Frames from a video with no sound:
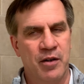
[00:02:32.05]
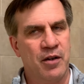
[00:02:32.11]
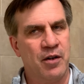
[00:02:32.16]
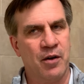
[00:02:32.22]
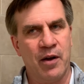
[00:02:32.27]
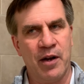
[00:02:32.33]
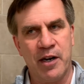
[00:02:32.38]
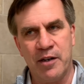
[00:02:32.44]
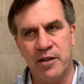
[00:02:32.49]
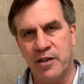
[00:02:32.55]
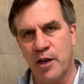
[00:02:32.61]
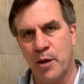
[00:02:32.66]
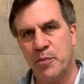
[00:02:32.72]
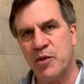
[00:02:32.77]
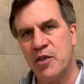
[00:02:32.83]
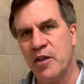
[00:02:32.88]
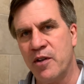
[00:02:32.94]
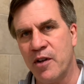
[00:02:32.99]
you know, any
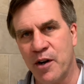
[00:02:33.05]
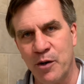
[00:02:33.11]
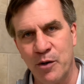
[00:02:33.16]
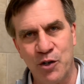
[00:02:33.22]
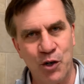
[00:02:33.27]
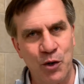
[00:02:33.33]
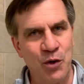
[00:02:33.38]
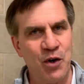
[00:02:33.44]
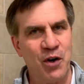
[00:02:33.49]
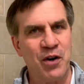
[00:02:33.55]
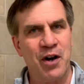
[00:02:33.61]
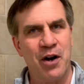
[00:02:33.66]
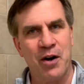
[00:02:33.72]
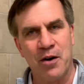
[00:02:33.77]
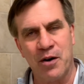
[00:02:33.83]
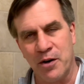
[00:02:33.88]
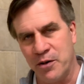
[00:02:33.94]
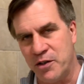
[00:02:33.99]
dips in their junior
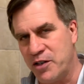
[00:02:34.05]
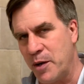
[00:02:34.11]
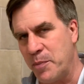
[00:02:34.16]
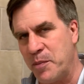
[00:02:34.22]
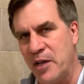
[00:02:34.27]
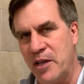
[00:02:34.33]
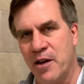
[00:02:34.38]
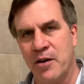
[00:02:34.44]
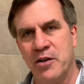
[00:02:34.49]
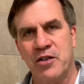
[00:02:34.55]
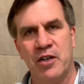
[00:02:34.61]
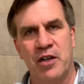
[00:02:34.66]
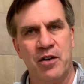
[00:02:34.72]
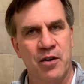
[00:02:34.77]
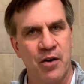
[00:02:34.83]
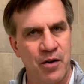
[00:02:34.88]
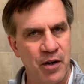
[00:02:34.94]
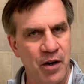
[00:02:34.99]
year or dip in their
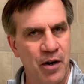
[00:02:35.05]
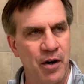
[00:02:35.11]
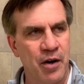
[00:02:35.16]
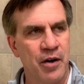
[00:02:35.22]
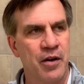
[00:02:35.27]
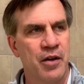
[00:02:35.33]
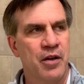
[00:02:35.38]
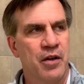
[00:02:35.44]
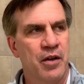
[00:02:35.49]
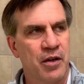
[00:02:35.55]
senior year,